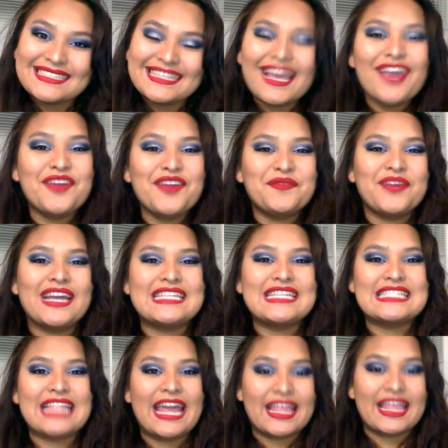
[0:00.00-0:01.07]
I hope you
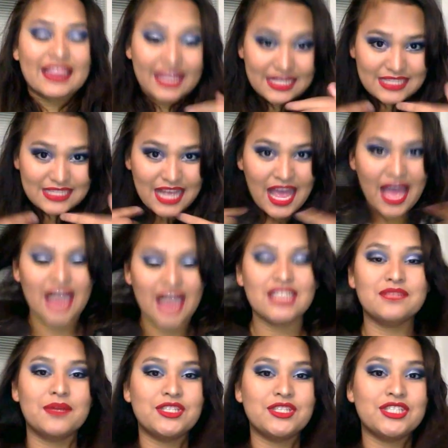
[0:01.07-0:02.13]
guys like this
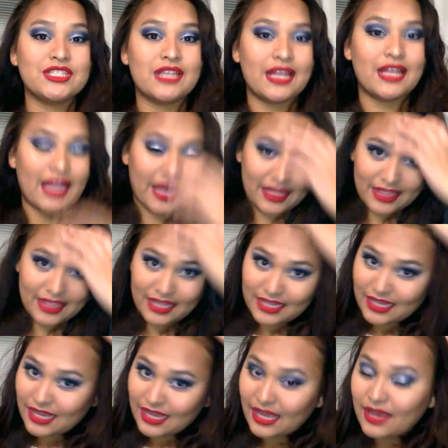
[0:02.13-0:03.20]
as much as I liked
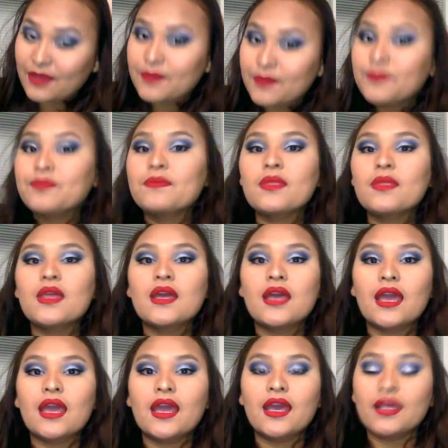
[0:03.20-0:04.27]
it.
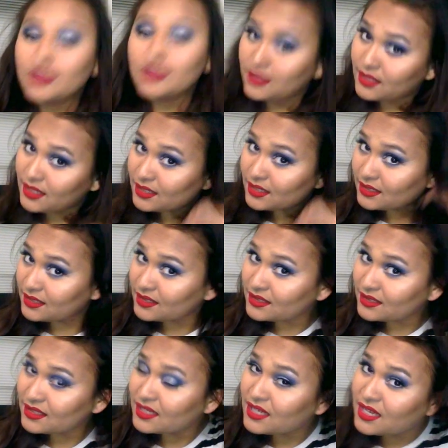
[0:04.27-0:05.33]
And
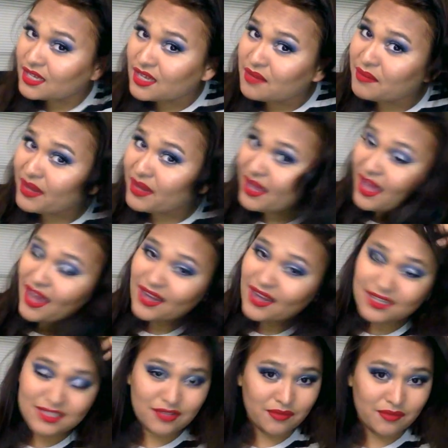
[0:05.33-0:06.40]
my
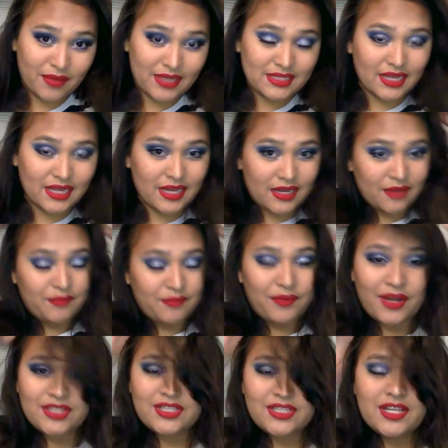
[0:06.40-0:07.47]
hair is so messy. I didn't
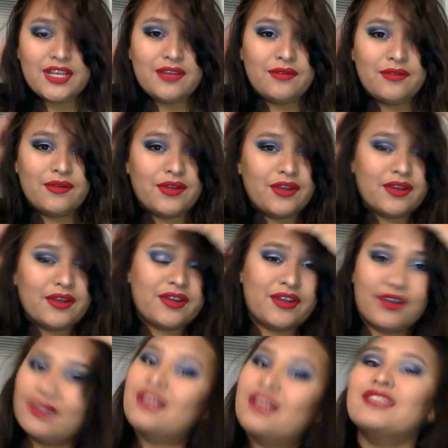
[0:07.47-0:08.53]
brush it or
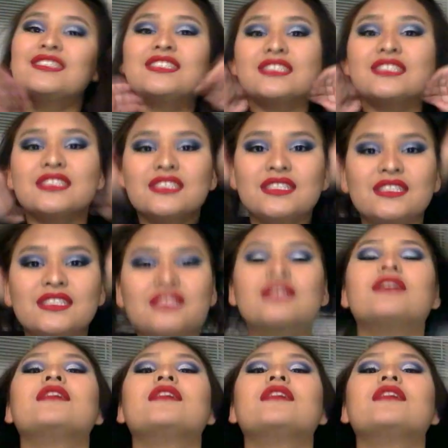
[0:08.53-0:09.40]
curl it. It just